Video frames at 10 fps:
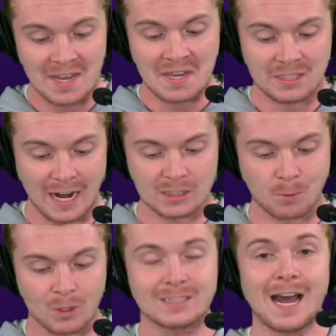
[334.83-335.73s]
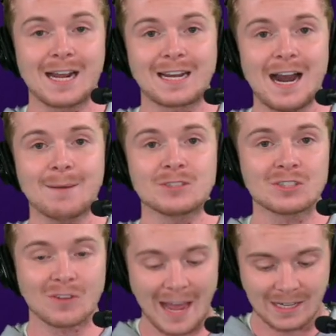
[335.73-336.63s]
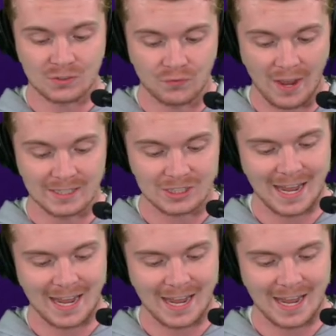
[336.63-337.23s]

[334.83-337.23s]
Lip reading: chatsports.com/fetch,